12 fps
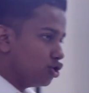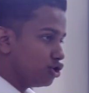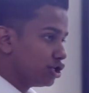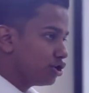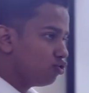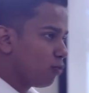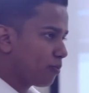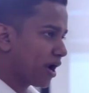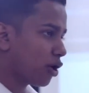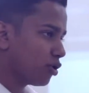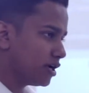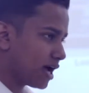new
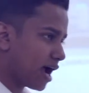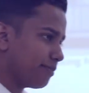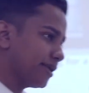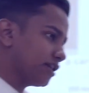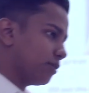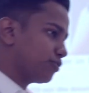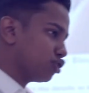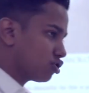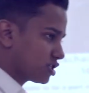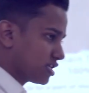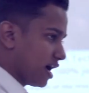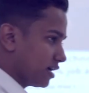paradigm in
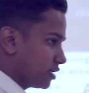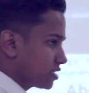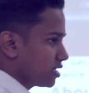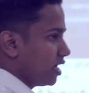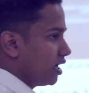computer science,